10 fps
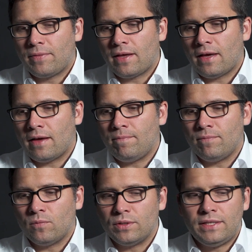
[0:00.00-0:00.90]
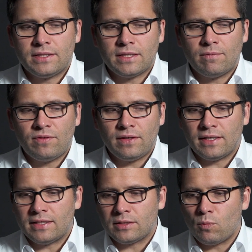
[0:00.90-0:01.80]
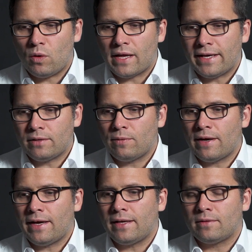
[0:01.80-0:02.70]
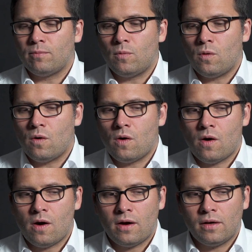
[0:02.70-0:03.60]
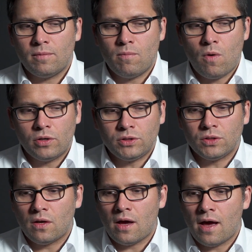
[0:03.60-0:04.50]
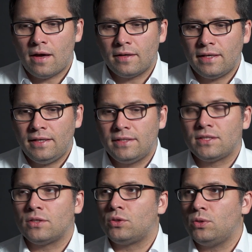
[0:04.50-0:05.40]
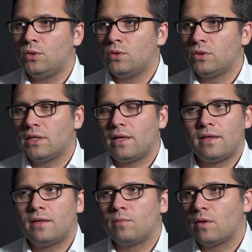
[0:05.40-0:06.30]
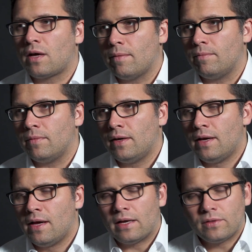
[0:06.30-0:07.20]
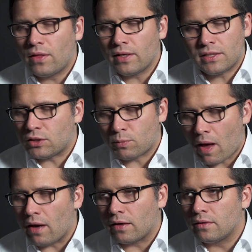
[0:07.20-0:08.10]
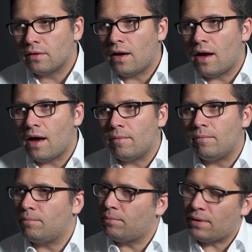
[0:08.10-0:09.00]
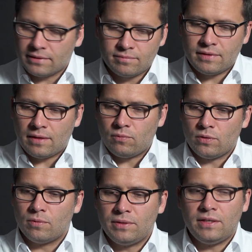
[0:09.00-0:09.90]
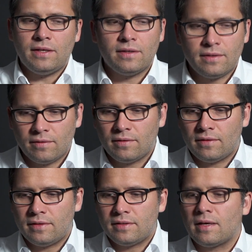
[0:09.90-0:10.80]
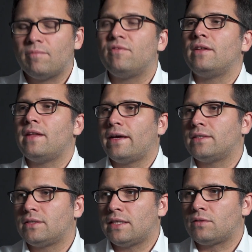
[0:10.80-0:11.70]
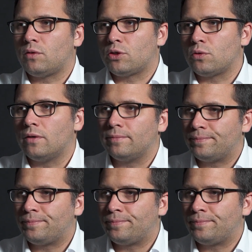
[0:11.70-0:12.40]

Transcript: We need something that is more lightweight, more modular, easier to use, and I think it will come. I don't think it's Spark, but there will be something next, that's for sure.